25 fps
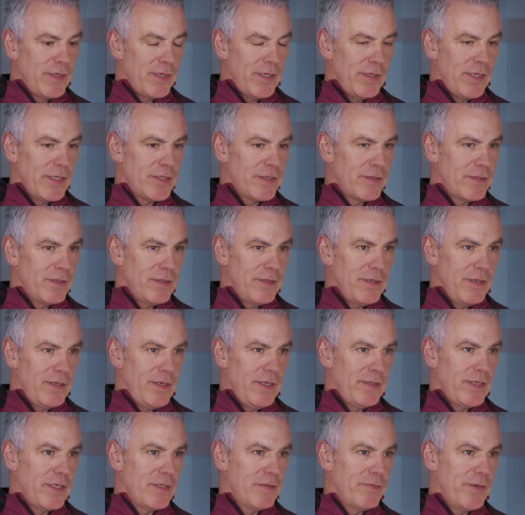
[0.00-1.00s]
yeah, and
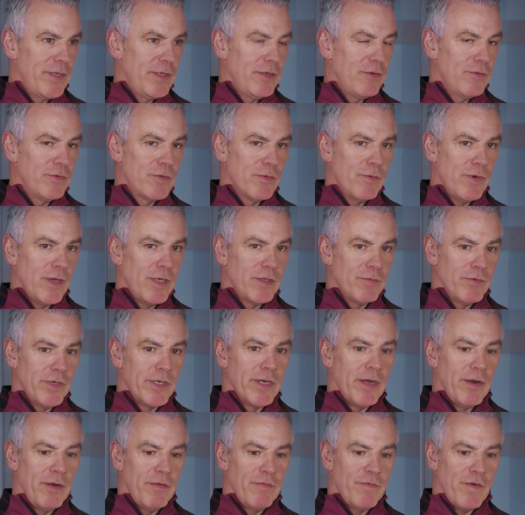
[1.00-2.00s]
that's why now squads,
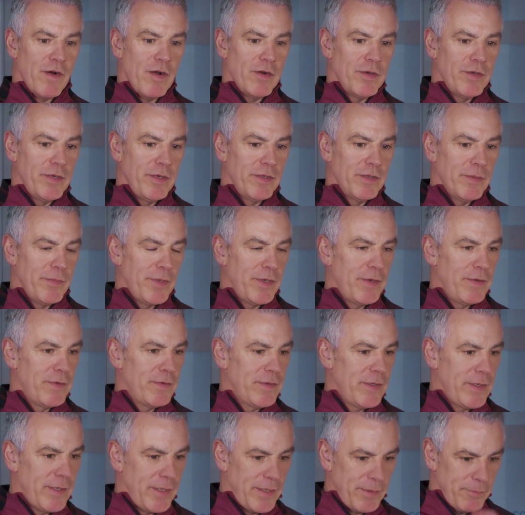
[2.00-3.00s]
we're carrying 40 at the
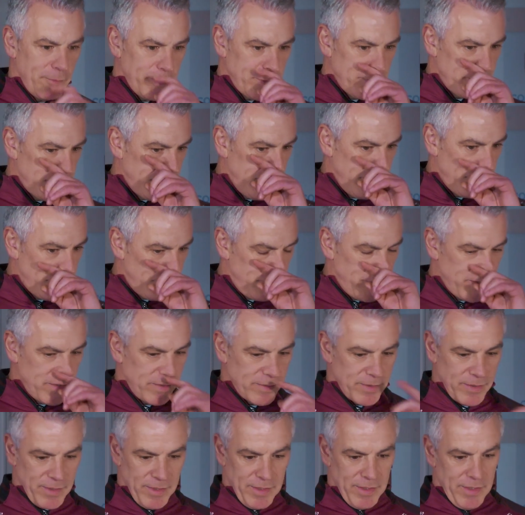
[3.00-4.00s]
minute, which is needed,
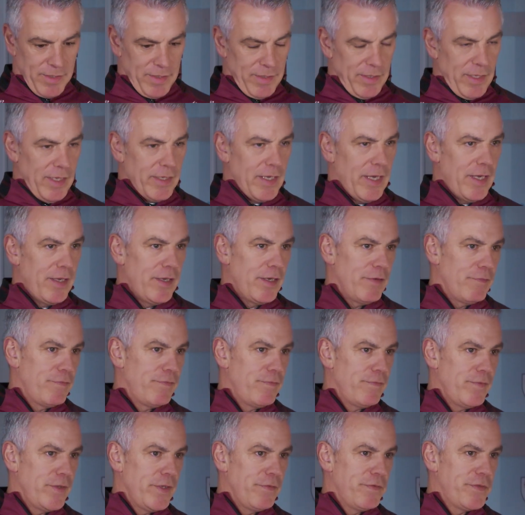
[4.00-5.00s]
because again
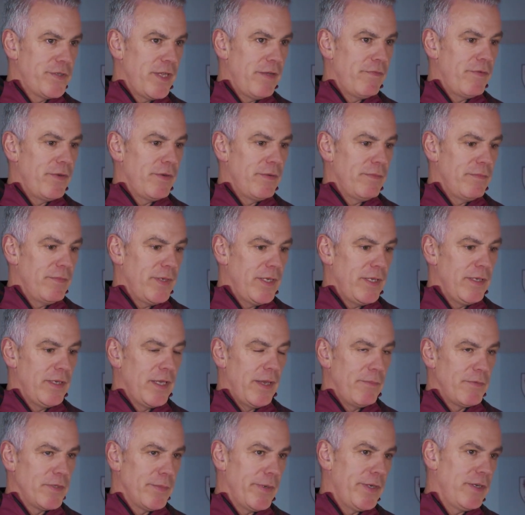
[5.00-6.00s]
you've 7 league
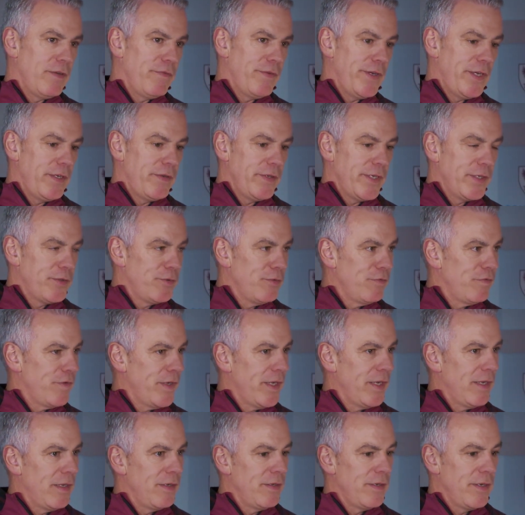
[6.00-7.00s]
games, you might have 8 to get to a
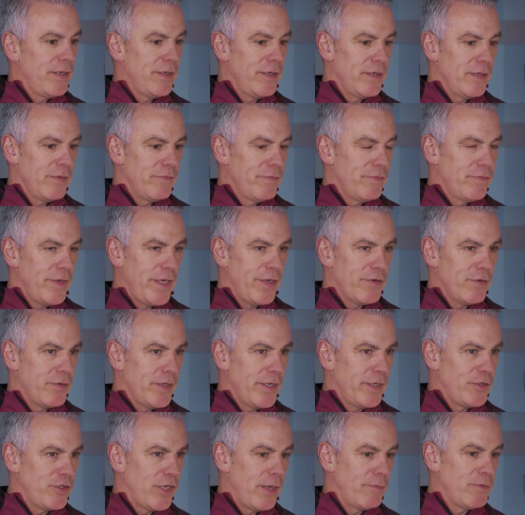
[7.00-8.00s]
final, and you'll have 8 or
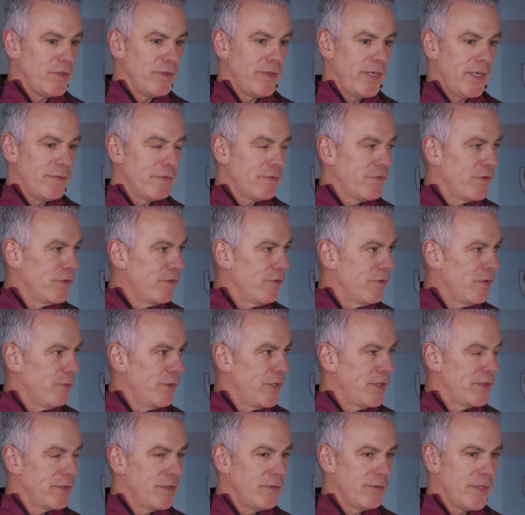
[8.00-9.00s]
9 championship games if you're going to
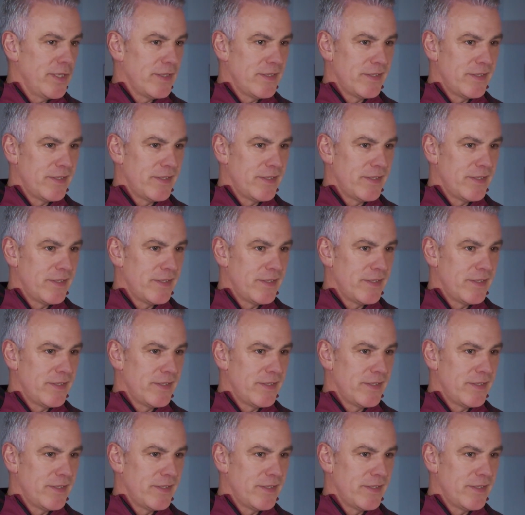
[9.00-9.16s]
win it out.